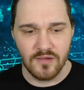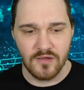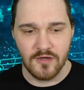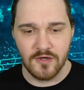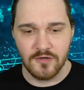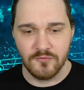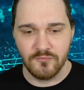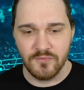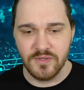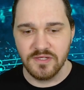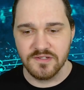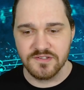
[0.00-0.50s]

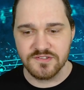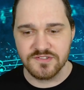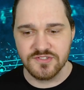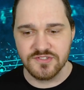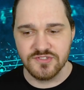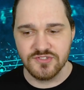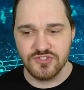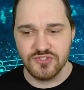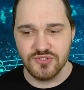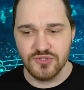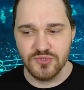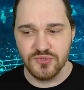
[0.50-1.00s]
uh, we
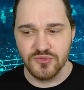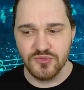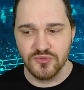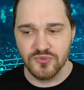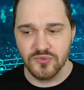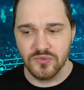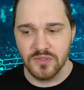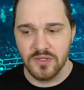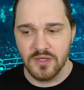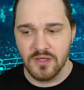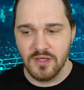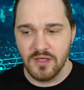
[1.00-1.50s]
listened
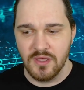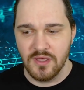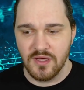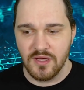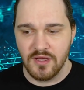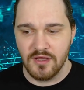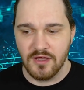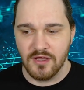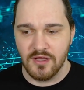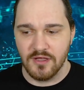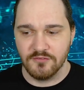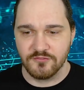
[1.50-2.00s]
to
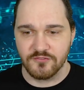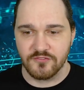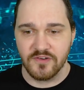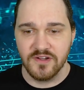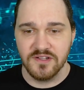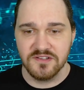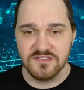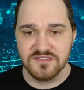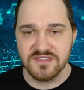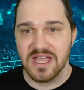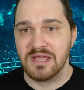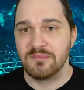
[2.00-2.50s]
uh,
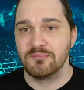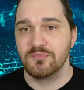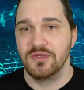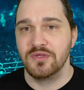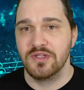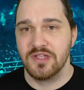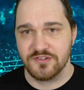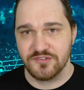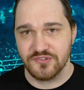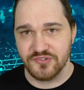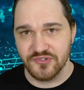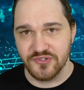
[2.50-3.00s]
Frank Zappa
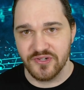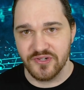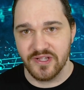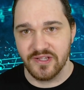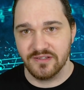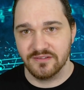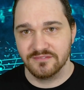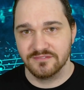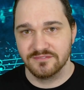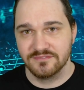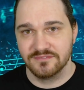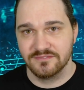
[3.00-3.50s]

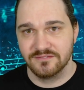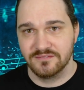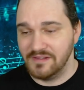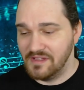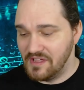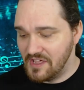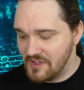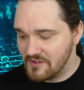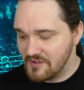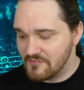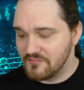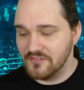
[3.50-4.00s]
yesterday.
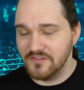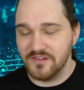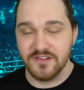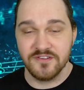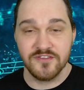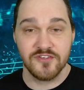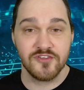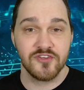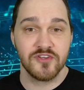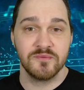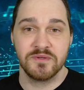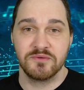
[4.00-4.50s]
Every
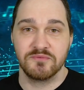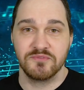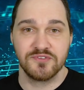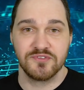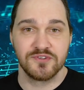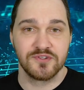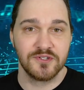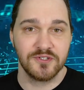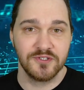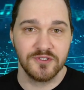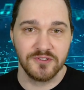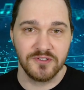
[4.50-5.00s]
instrument was
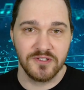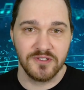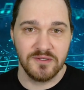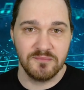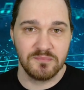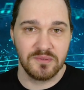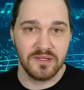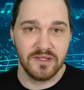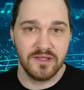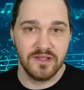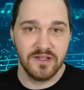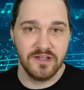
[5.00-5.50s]
clearly
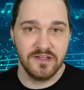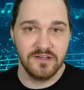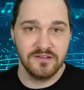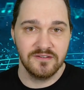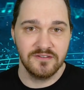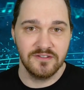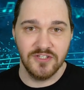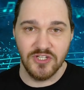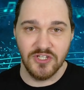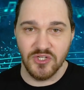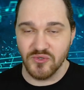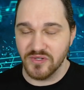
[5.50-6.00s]
played.
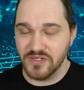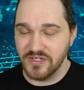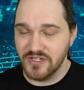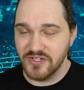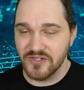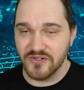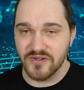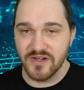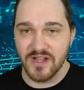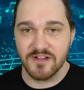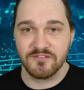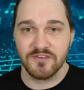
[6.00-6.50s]
You could
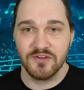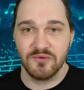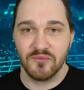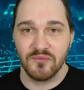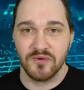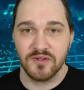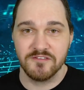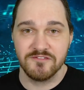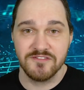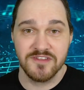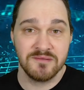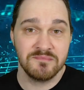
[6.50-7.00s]
hear every
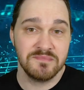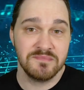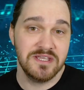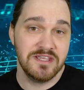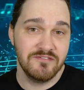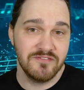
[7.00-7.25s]
one of them,